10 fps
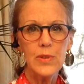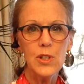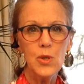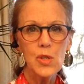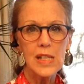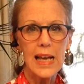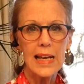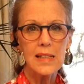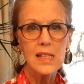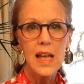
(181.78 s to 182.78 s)
you
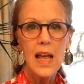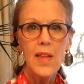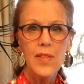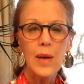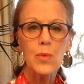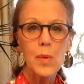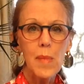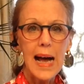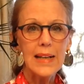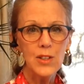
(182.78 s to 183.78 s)
signs that
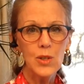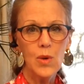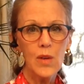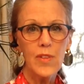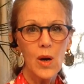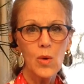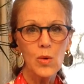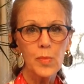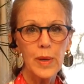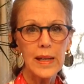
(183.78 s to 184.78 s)
remind you of the older
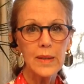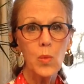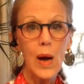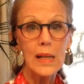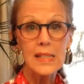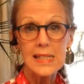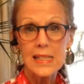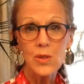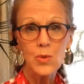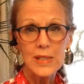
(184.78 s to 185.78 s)
pet while
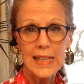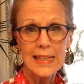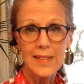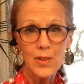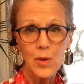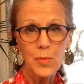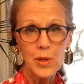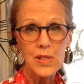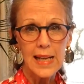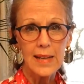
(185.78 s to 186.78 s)
still retaining their own
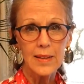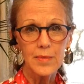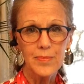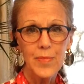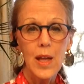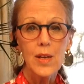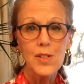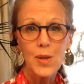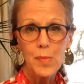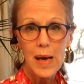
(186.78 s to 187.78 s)
personality. So
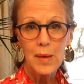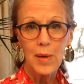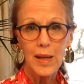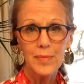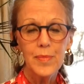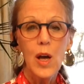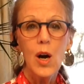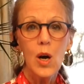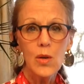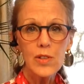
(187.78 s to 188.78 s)
the bottom line,
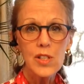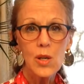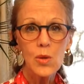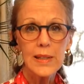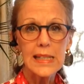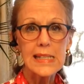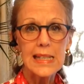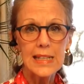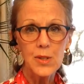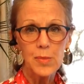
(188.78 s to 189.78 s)
oversoling is
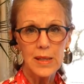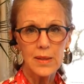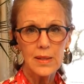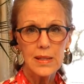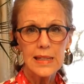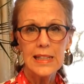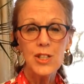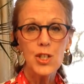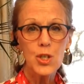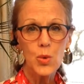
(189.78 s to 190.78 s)
intermittent. It is
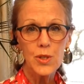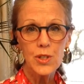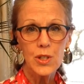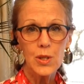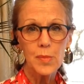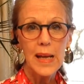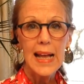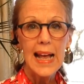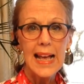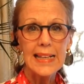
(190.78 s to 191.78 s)
short term,
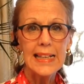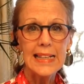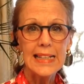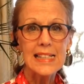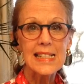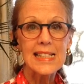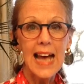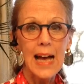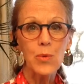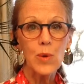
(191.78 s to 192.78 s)
and it is
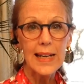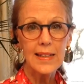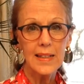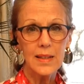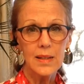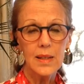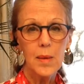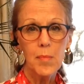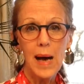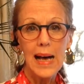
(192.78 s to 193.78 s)
directed
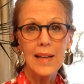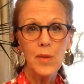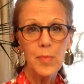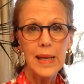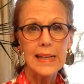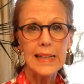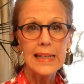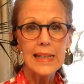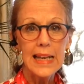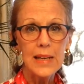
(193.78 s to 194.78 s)
by the pet
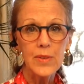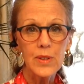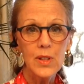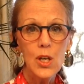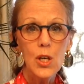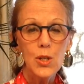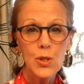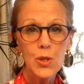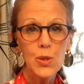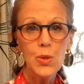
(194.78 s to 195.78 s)
in heaven
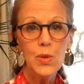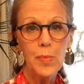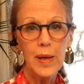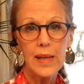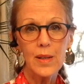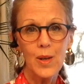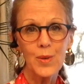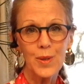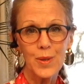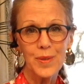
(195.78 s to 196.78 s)
to the pet on
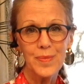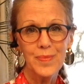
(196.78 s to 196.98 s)
earth.